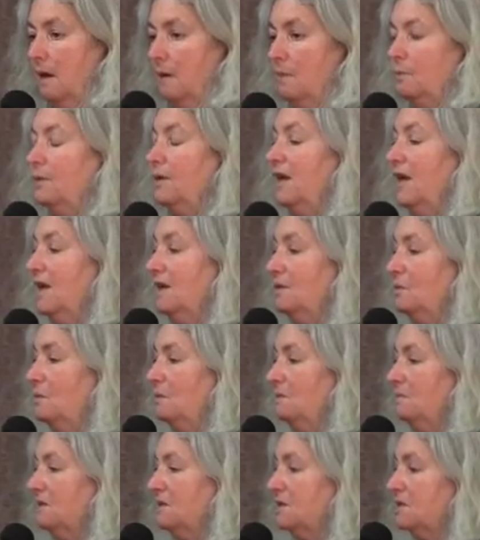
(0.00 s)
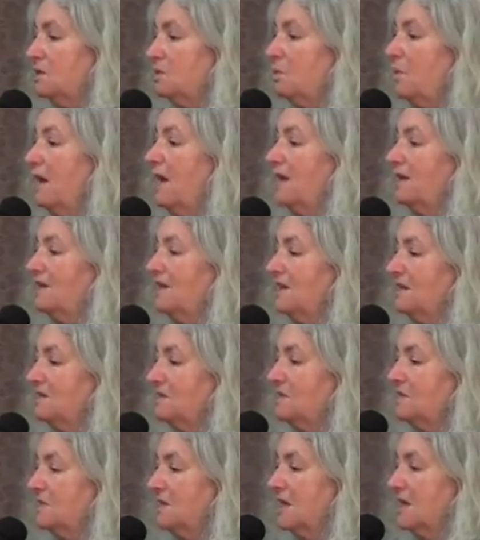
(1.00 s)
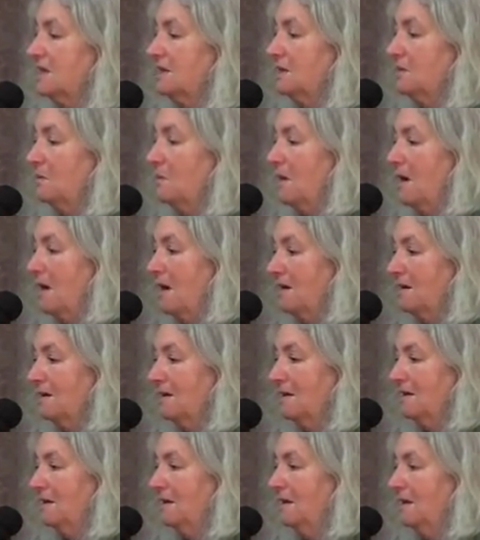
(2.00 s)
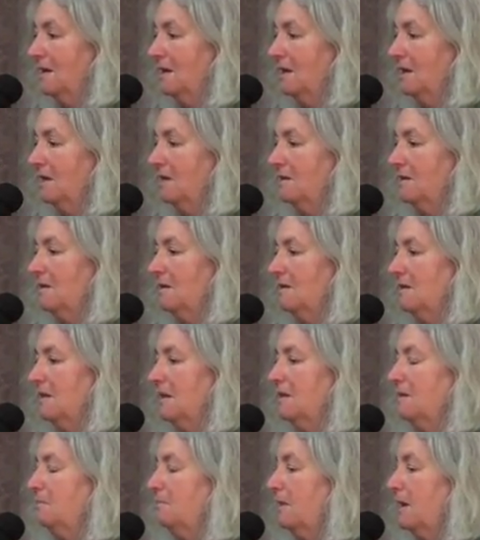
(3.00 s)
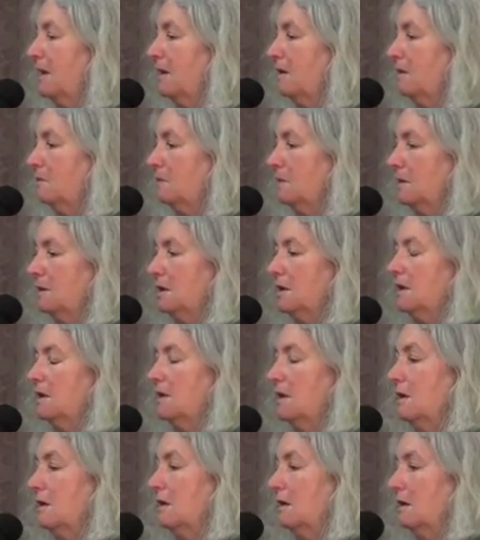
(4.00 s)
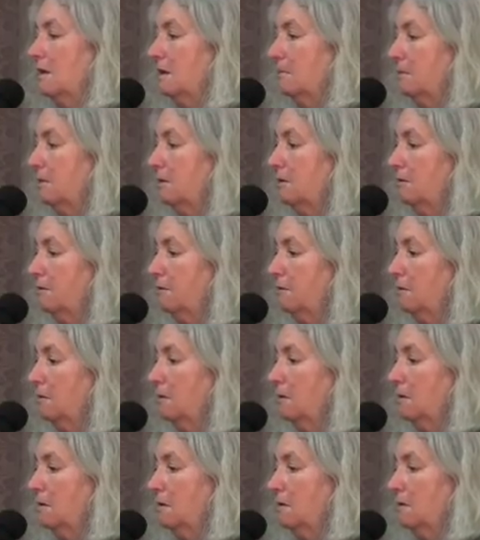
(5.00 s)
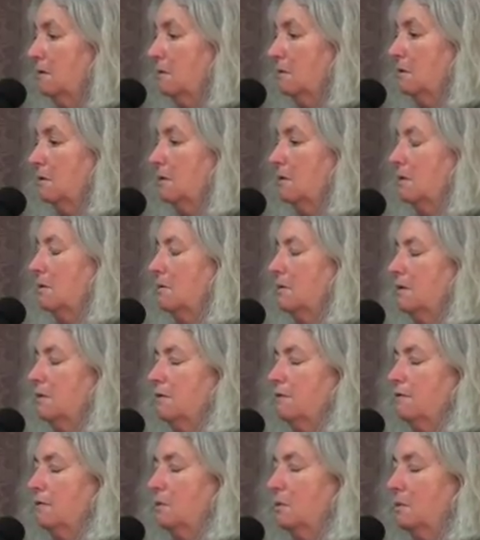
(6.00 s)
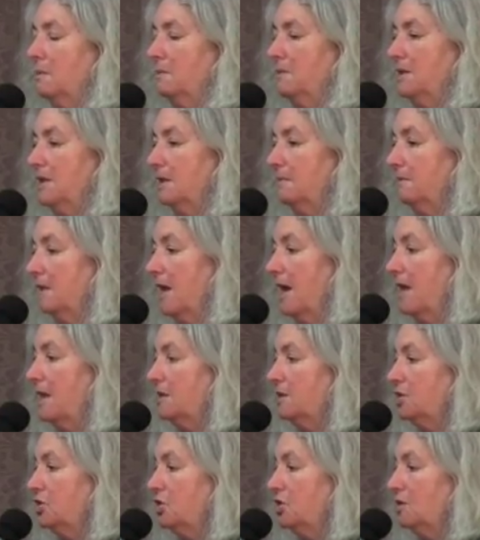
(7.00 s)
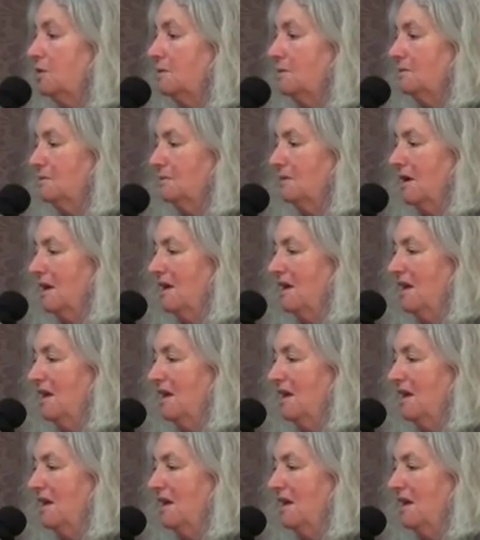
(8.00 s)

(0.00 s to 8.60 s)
We had a women's sweat at Standing Rock, and led by a really beautiful, wonderful woman named Lila June.